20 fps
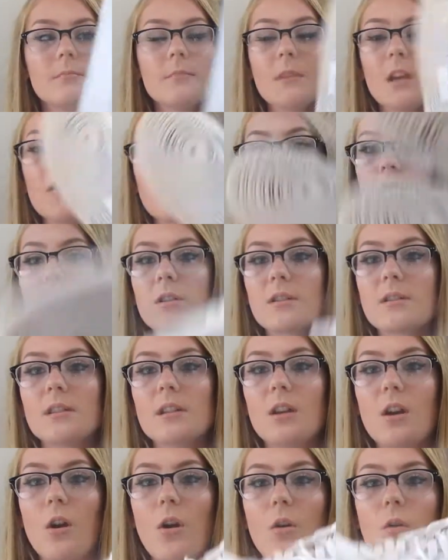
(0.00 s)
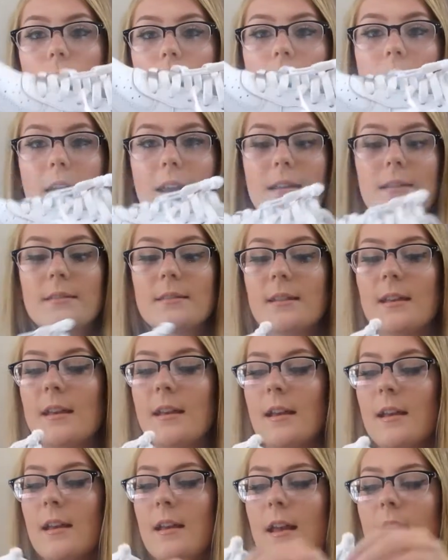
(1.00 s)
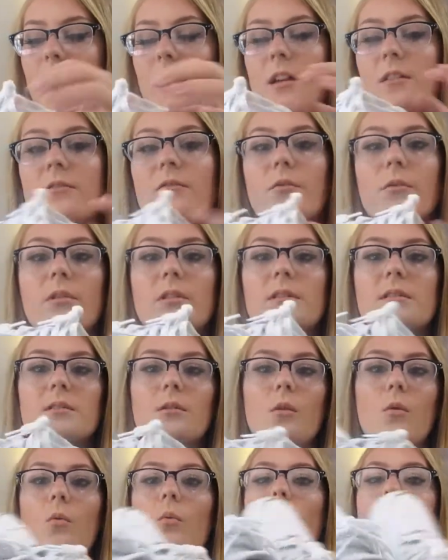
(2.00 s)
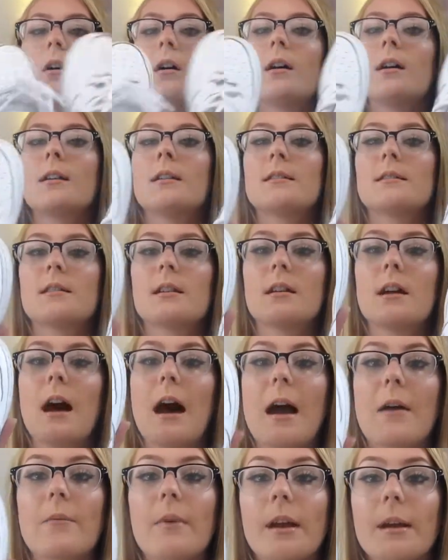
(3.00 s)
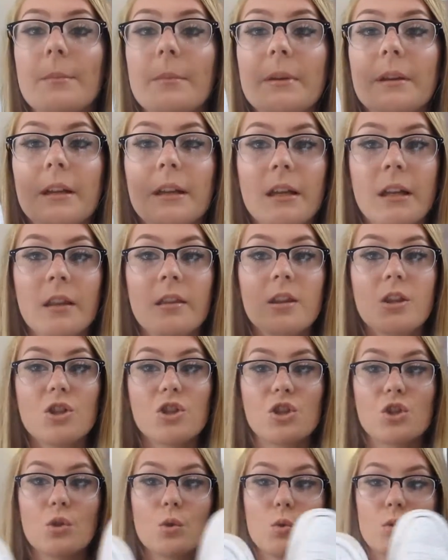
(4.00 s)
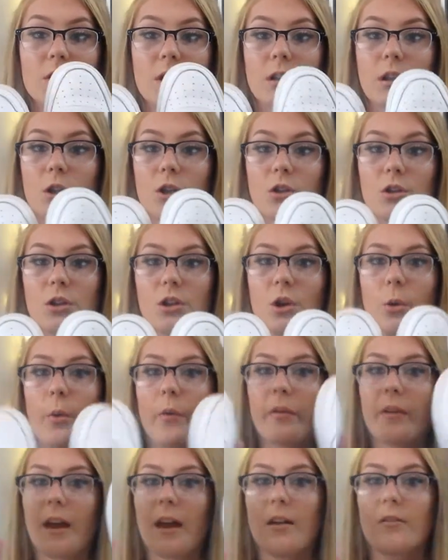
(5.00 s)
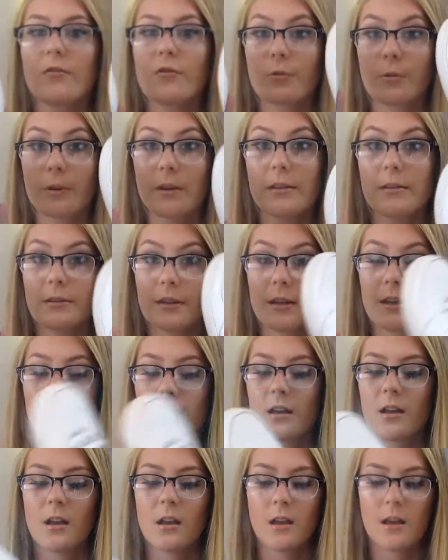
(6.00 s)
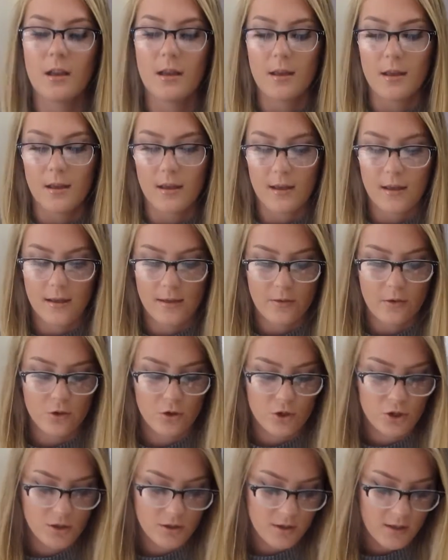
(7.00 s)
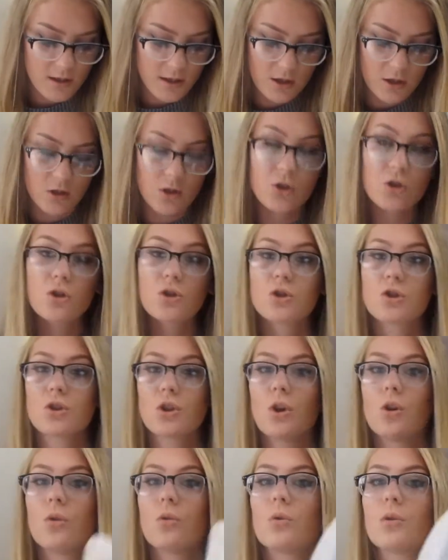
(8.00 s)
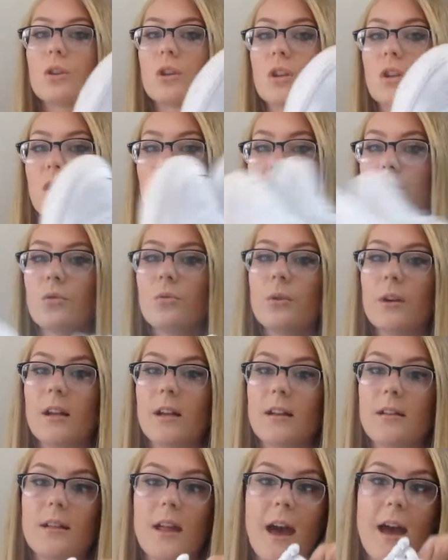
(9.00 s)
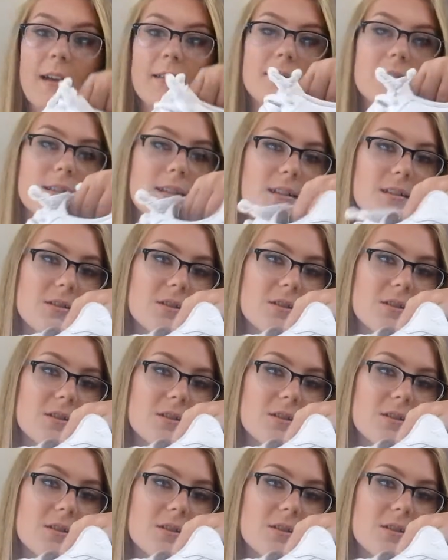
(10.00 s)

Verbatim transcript: They're just the all-white Air Force Ones. I recommend getting these shoes. They literally go with everything. And they're just, like, so cute and classy.